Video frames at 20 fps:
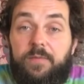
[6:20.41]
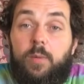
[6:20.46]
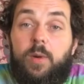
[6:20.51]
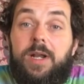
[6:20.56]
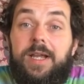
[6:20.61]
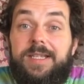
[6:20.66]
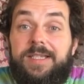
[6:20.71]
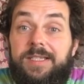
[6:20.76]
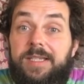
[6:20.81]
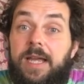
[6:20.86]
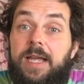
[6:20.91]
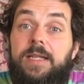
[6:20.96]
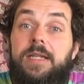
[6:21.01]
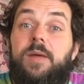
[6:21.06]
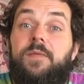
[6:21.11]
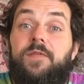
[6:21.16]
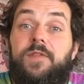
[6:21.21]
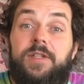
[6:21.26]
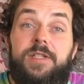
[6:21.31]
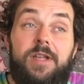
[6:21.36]
when I stand
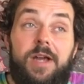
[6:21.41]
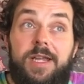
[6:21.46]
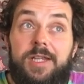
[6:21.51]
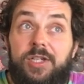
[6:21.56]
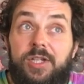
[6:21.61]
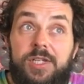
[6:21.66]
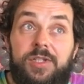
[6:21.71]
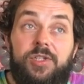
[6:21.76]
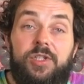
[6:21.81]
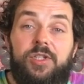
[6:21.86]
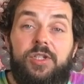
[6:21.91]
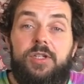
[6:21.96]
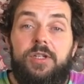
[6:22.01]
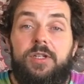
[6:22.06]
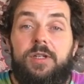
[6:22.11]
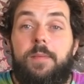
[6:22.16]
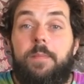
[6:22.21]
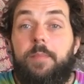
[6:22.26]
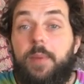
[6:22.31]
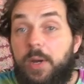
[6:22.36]
up for
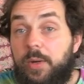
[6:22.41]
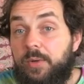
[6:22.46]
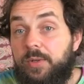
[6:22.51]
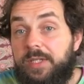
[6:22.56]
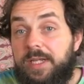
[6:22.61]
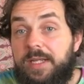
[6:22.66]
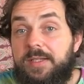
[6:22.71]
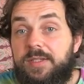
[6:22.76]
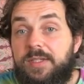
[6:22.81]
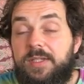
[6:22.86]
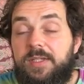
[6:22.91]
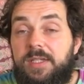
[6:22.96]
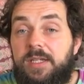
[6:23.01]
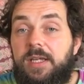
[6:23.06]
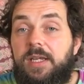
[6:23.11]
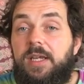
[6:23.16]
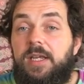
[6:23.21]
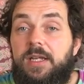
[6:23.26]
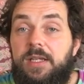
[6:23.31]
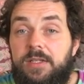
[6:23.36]
digestion and bone
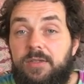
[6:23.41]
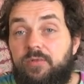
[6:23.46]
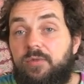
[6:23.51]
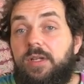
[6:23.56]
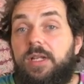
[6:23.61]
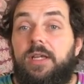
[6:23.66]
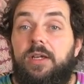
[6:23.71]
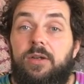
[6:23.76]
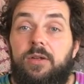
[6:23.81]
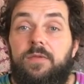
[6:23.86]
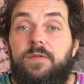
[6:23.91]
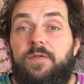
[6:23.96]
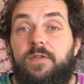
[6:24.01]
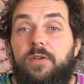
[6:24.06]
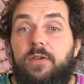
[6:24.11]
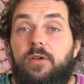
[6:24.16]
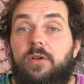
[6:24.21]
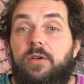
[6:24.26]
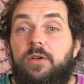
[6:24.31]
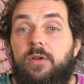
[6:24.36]
density, and it's really good
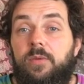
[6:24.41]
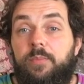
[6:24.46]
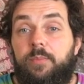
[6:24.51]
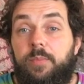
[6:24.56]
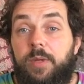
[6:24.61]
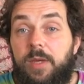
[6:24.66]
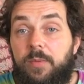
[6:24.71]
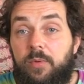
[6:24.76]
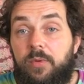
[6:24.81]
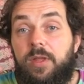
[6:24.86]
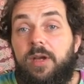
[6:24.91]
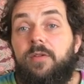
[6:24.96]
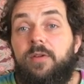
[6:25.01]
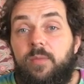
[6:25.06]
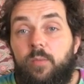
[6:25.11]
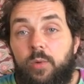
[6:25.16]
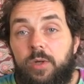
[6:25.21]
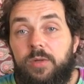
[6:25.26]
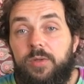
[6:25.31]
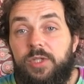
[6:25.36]
for people that are
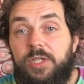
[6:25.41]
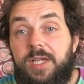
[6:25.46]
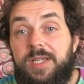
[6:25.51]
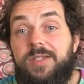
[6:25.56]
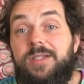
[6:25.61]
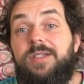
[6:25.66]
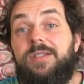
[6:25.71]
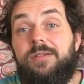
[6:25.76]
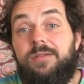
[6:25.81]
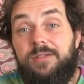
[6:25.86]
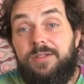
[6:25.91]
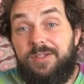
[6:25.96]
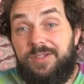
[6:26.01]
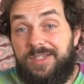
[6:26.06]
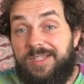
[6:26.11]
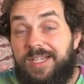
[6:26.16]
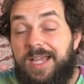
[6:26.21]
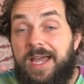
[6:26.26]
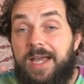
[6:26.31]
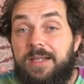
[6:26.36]
in wheelchairs to
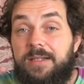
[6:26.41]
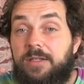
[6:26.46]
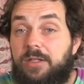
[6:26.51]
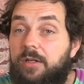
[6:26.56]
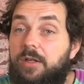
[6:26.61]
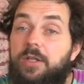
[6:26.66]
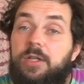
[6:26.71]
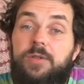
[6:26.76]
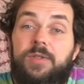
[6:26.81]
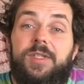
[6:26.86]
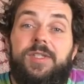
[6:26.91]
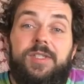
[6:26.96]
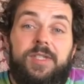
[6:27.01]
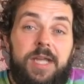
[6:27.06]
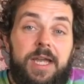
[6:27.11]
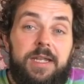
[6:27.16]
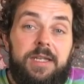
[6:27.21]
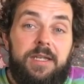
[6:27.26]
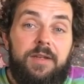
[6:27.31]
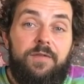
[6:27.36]
stand. You can use a
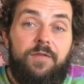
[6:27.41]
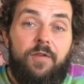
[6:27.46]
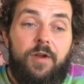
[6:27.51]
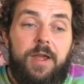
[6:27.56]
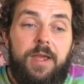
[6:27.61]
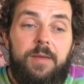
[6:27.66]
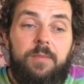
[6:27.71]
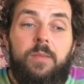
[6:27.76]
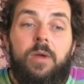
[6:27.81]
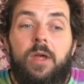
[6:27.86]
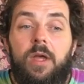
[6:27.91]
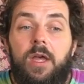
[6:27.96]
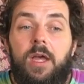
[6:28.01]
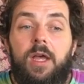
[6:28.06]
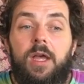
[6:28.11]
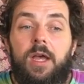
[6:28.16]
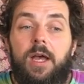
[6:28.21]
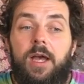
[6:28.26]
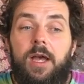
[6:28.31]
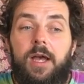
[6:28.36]
standing frame.
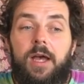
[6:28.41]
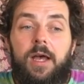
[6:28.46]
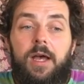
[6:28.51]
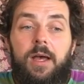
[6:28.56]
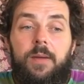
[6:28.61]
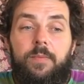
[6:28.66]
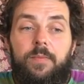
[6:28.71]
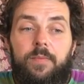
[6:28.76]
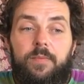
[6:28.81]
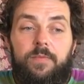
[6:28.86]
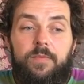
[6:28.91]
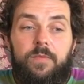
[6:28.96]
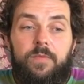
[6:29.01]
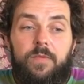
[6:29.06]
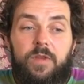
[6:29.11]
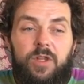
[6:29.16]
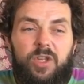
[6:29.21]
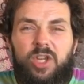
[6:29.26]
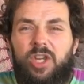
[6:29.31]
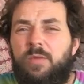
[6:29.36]

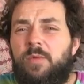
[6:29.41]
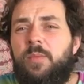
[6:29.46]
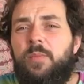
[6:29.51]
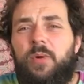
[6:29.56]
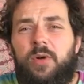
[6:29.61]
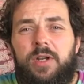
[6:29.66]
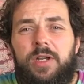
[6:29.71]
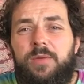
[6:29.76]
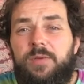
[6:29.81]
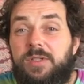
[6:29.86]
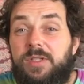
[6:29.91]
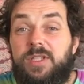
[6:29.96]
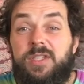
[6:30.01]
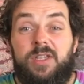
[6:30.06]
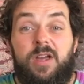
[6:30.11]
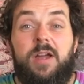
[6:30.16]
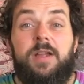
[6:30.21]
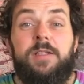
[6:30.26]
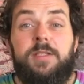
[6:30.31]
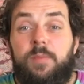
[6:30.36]
The human body was
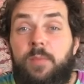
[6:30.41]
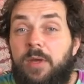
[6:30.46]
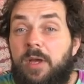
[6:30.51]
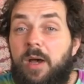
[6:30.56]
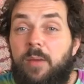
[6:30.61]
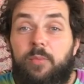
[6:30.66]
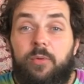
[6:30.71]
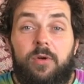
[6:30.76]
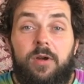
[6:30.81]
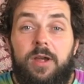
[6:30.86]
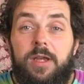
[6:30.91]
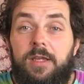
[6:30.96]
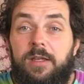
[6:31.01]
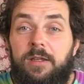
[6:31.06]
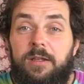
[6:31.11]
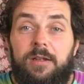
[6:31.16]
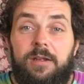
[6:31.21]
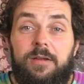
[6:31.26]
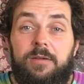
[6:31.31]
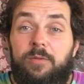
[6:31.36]
designed to be upright.
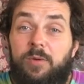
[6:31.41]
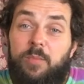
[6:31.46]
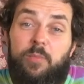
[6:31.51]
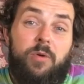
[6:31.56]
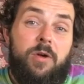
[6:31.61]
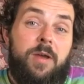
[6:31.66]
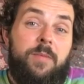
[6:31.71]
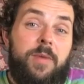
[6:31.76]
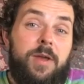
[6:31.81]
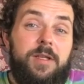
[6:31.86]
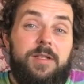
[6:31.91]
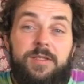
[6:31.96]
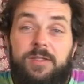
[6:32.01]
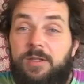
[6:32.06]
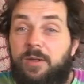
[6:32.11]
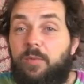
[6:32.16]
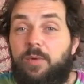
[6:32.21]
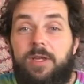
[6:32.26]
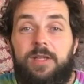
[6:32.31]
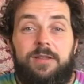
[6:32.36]
You know, we're primates,
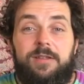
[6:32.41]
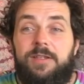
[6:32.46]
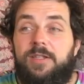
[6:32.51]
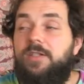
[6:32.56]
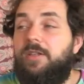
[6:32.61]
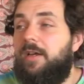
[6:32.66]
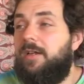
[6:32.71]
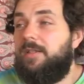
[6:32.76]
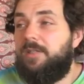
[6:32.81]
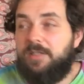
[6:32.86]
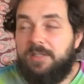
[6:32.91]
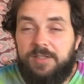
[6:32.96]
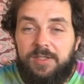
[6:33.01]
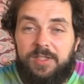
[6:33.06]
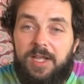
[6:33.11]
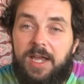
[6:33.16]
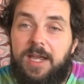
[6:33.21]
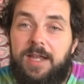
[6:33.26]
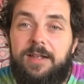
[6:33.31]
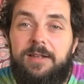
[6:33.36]
so we're designed to
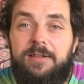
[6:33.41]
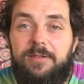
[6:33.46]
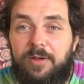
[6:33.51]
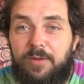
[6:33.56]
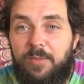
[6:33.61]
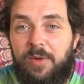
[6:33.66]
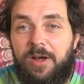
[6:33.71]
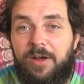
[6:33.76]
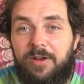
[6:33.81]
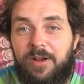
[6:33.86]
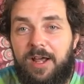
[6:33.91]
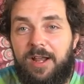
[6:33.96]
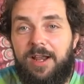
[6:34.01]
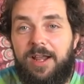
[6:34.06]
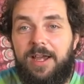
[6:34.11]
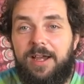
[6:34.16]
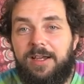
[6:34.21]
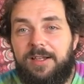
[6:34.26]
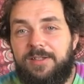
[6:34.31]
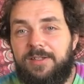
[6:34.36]
stand on our
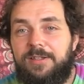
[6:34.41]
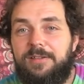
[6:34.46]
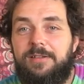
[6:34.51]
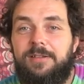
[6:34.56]
legs